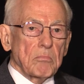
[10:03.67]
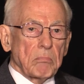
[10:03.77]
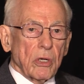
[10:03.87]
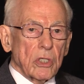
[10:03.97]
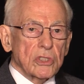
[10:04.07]

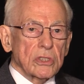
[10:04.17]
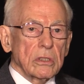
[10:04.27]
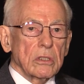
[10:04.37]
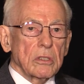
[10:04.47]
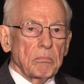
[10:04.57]

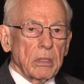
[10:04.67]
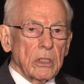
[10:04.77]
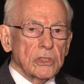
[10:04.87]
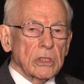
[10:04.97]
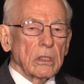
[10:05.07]

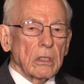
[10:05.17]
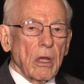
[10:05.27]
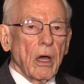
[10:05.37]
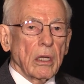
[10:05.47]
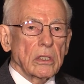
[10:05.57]
person-to-person
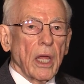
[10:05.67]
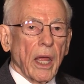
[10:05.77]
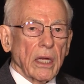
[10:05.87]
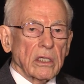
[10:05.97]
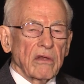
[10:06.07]

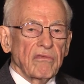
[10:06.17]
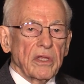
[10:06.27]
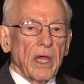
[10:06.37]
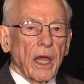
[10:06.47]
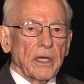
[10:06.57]
contact of
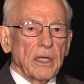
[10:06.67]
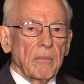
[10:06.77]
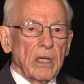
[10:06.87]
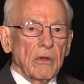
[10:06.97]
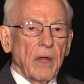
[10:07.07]
the
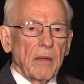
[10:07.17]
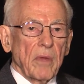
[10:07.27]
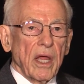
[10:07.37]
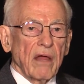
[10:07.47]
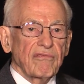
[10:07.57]

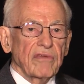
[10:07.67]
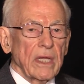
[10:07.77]
IWMF,